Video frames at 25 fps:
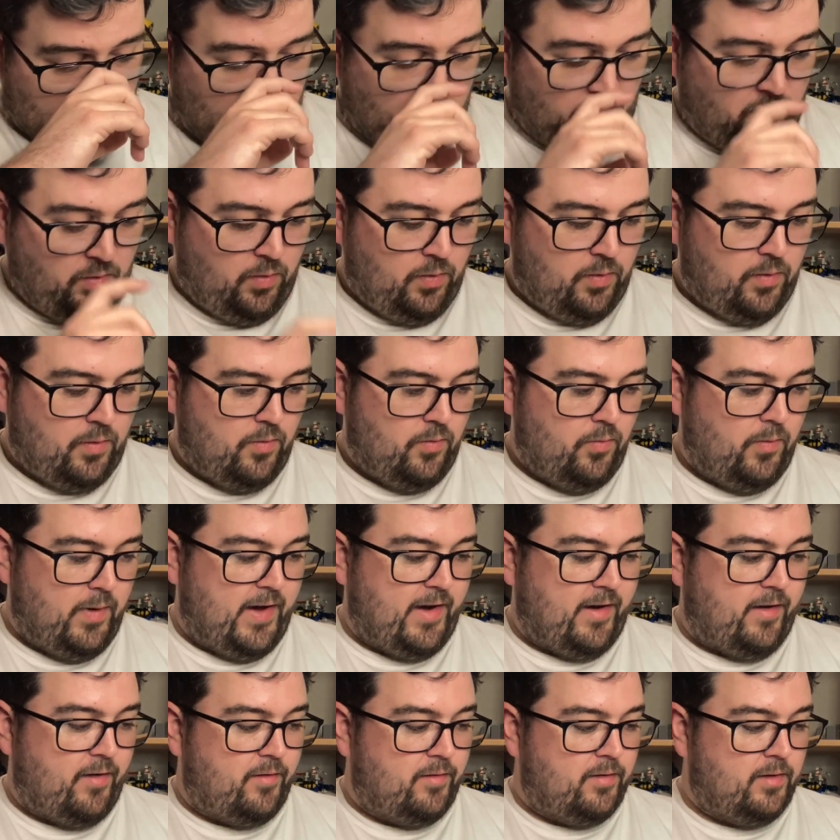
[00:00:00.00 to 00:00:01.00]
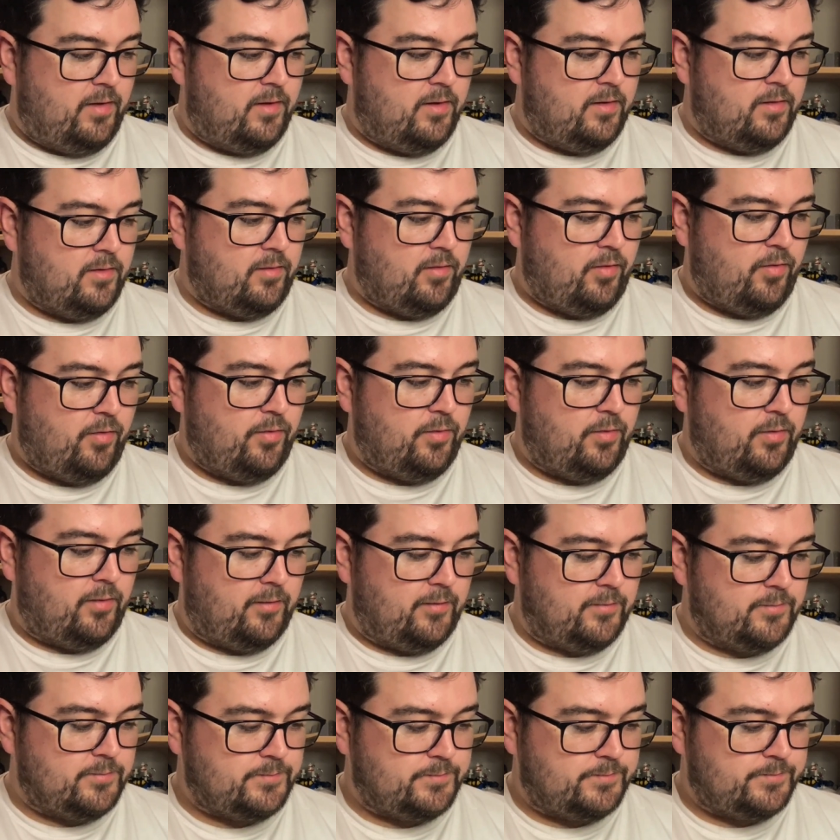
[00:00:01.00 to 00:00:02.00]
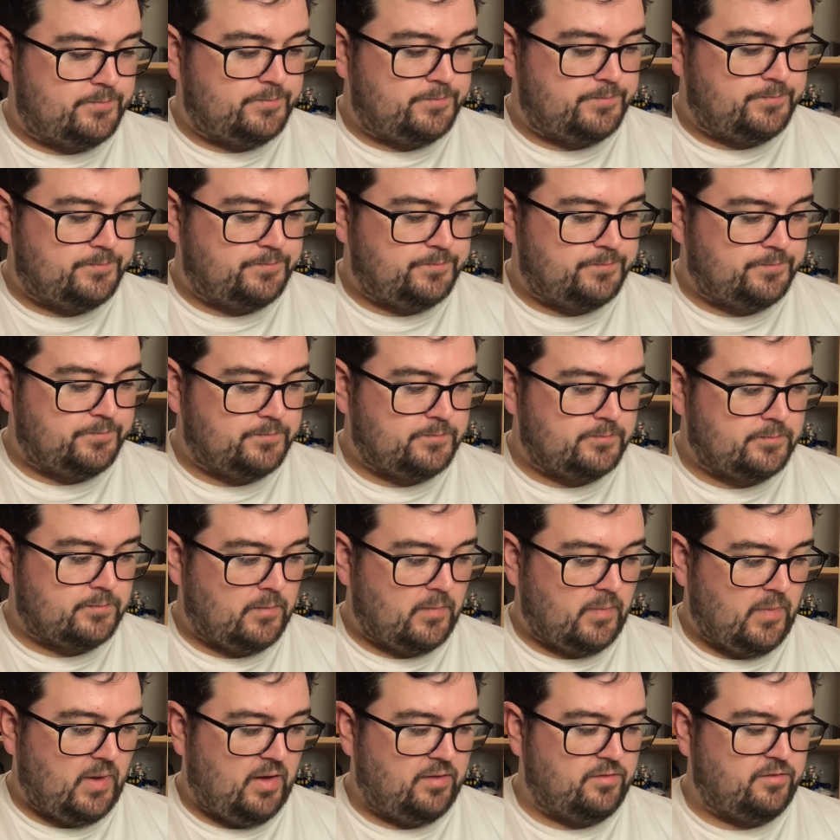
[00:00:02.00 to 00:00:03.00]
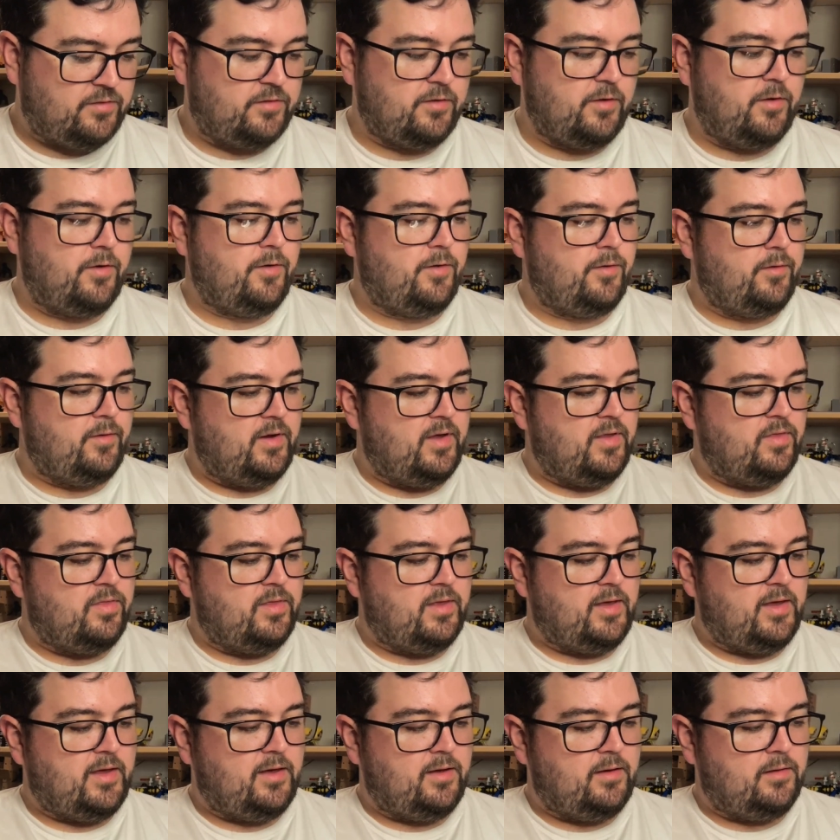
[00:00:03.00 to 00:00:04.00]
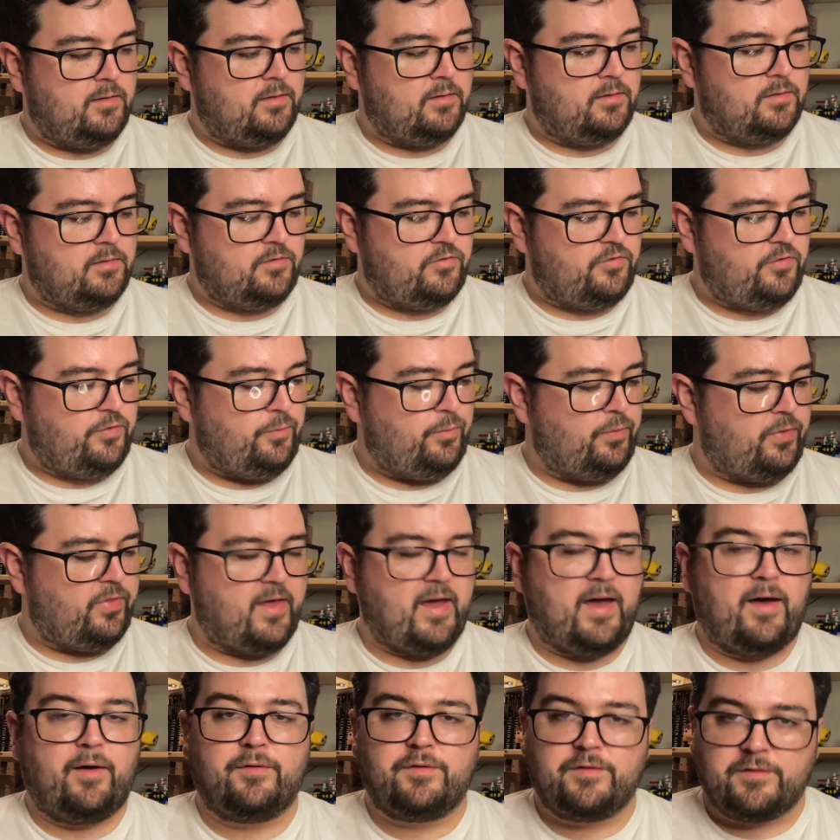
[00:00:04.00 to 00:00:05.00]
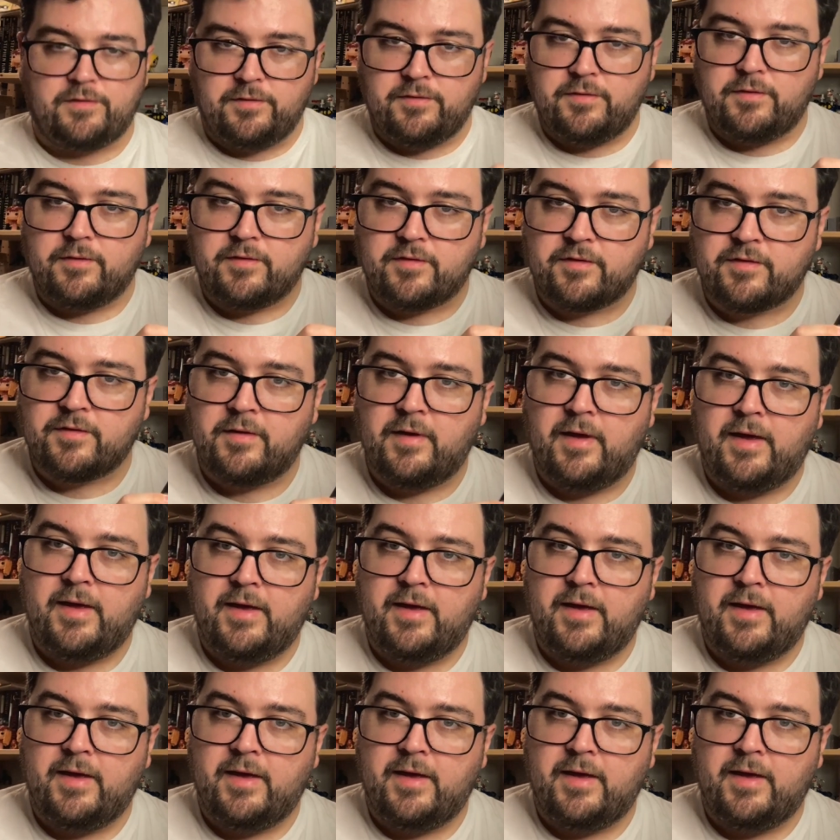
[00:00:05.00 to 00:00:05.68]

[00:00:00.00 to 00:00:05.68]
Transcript: Oh, wow, cool. So in the 2000s,